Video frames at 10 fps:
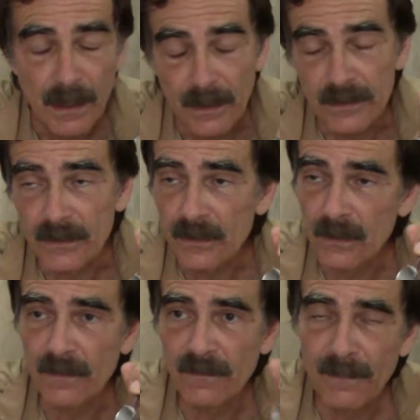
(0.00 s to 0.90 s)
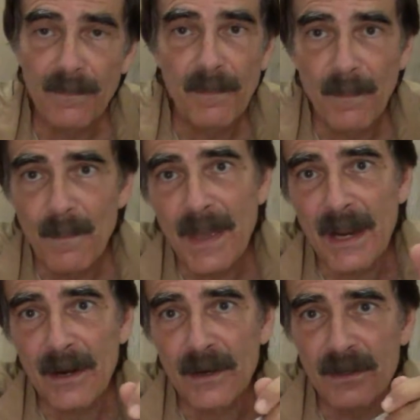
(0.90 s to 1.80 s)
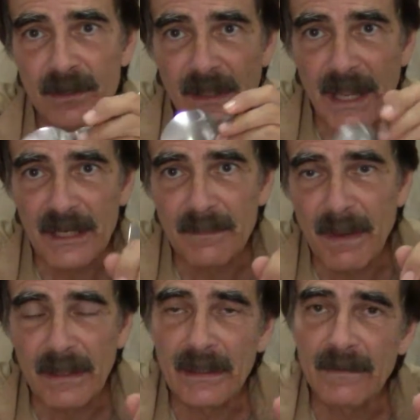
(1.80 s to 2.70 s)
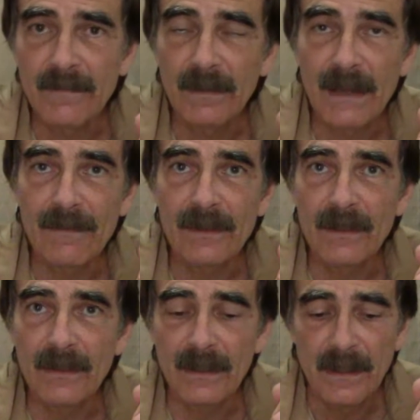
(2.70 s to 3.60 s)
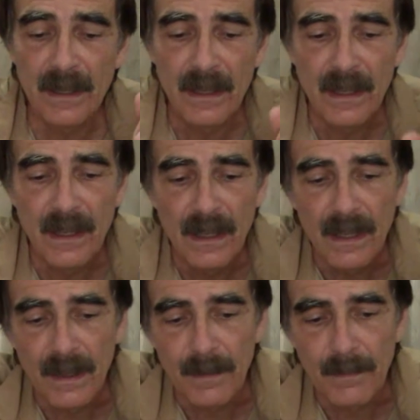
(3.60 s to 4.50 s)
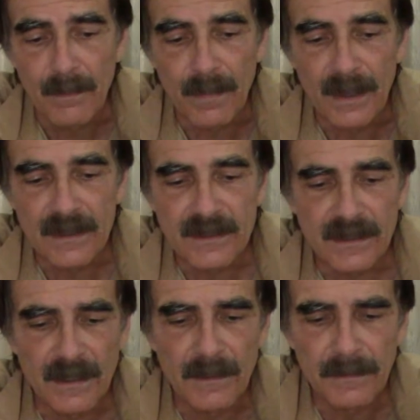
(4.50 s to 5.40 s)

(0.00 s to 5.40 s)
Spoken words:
There's a sort of pear / melon flavor to it, but it's yeah,